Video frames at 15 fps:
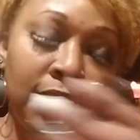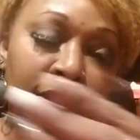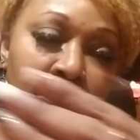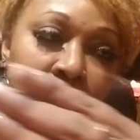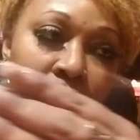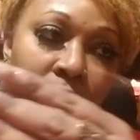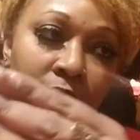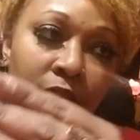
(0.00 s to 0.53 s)
Do
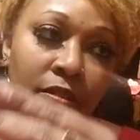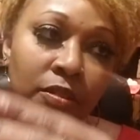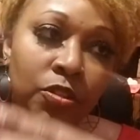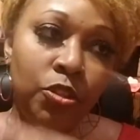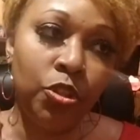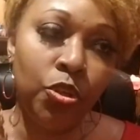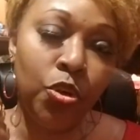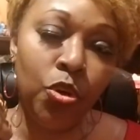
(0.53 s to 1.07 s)

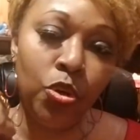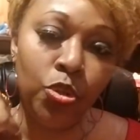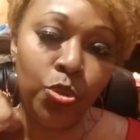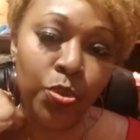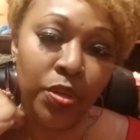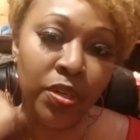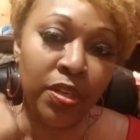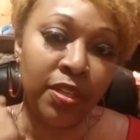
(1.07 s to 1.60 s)
you see what I'm
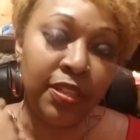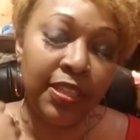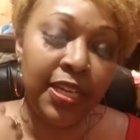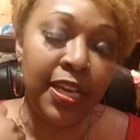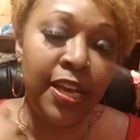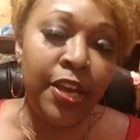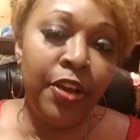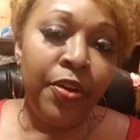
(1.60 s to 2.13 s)
saying?
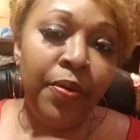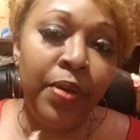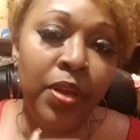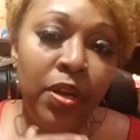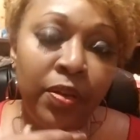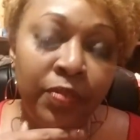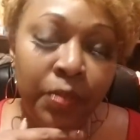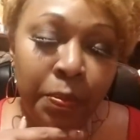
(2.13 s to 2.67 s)

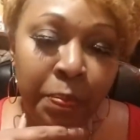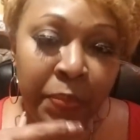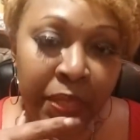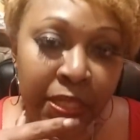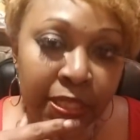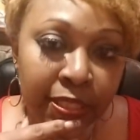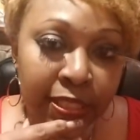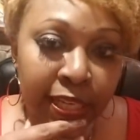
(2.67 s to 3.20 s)
Well, that's
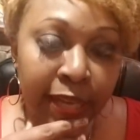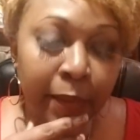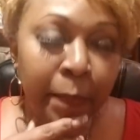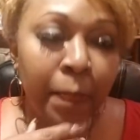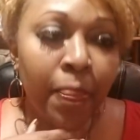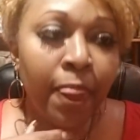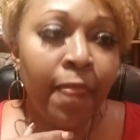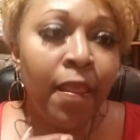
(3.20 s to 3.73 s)
interesting. Your
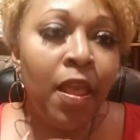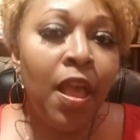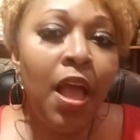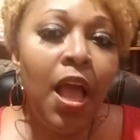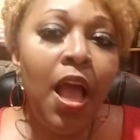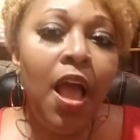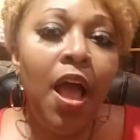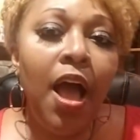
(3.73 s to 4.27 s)
Venus is in
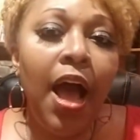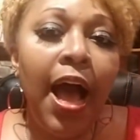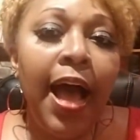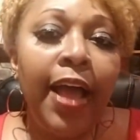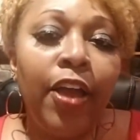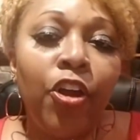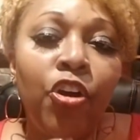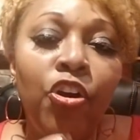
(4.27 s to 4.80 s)
Scorpio, so
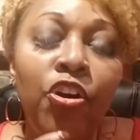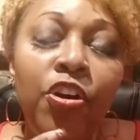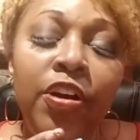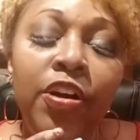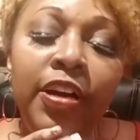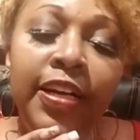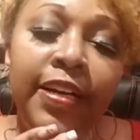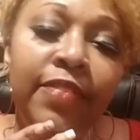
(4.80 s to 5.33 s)
you're going through
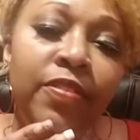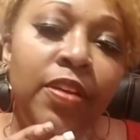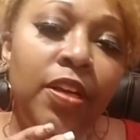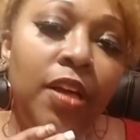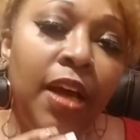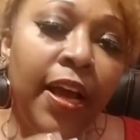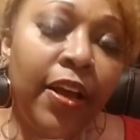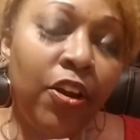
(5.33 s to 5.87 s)
some
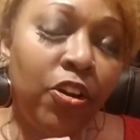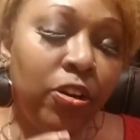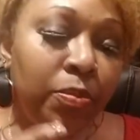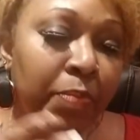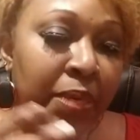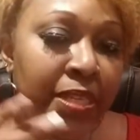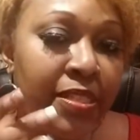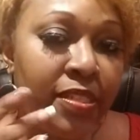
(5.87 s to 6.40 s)

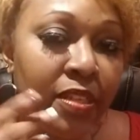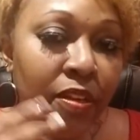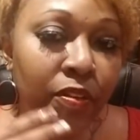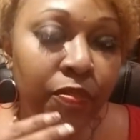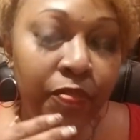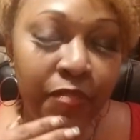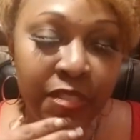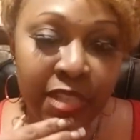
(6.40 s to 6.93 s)

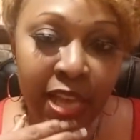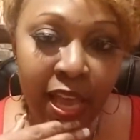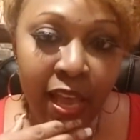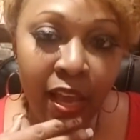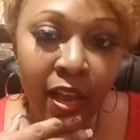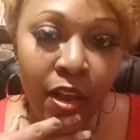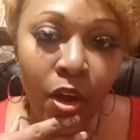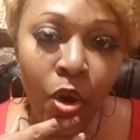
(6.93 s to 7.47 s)
absolute
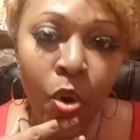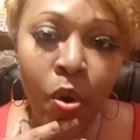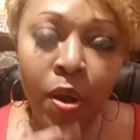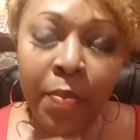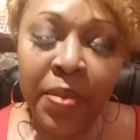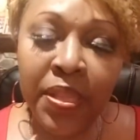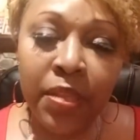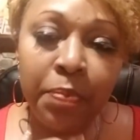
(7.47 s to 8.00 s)
wonderful
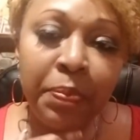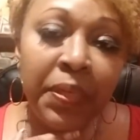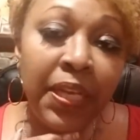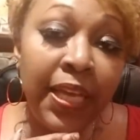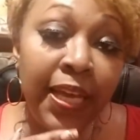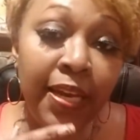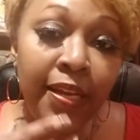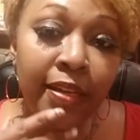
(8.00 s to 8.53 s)
rewrites in
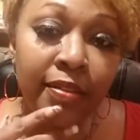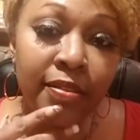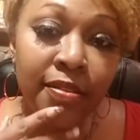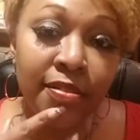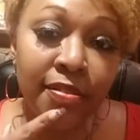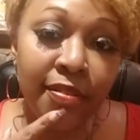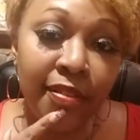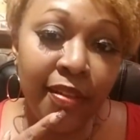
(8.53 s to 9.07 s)
itself,
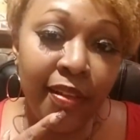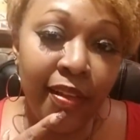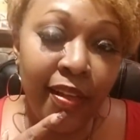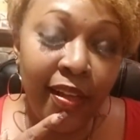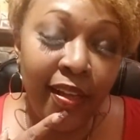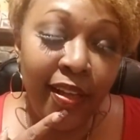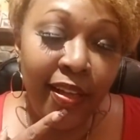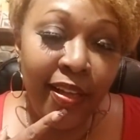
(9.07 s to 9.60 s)
especially when it was
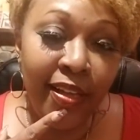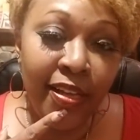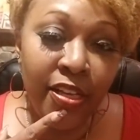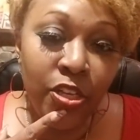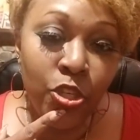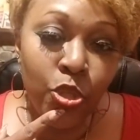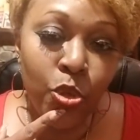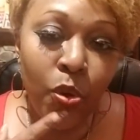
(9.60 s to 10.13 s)
in
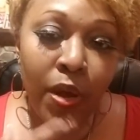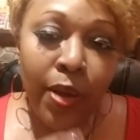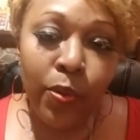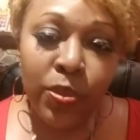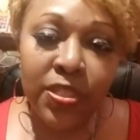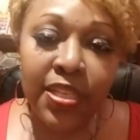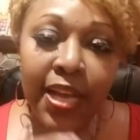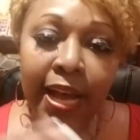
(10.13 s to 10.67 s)
retrograde.
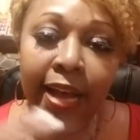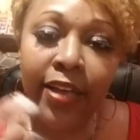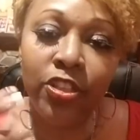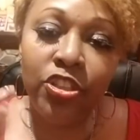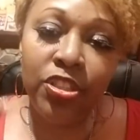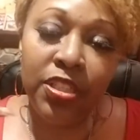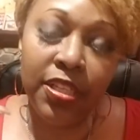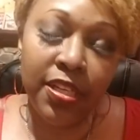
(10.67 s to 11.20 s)
You know
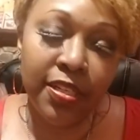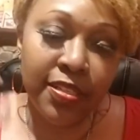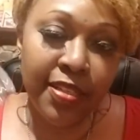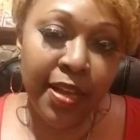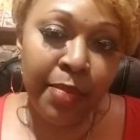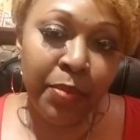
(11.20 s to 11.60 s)
what I mean?